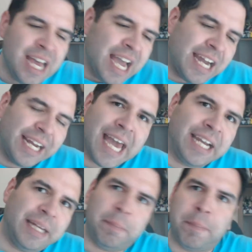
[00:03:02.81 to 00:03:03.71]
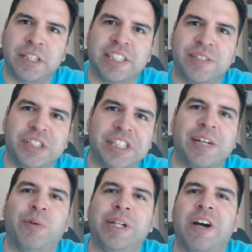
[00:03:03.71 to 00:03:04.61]
And again, he punches
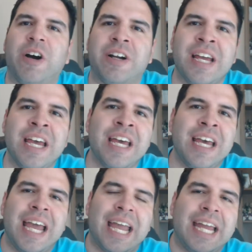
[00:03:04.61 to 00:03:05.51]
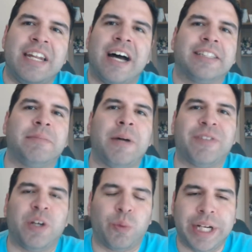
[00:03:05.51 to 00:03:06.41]
Vegeta really hard. It knocks him off
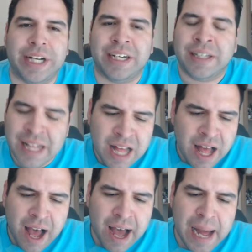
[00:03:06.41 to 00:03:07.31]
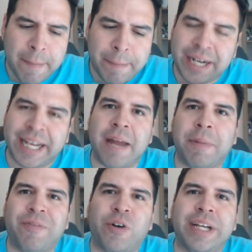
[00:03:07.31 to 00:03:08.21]
the arena. But again,
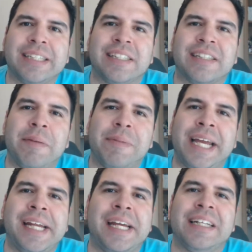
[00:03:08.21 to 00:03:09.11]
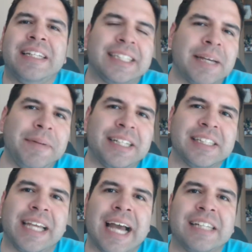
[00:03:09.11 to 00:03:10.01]
before he gets eliminated, this time he
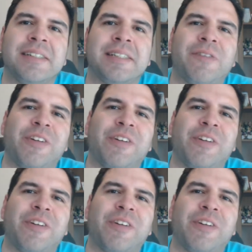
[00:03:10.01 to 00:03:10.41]
doesn't catch himself.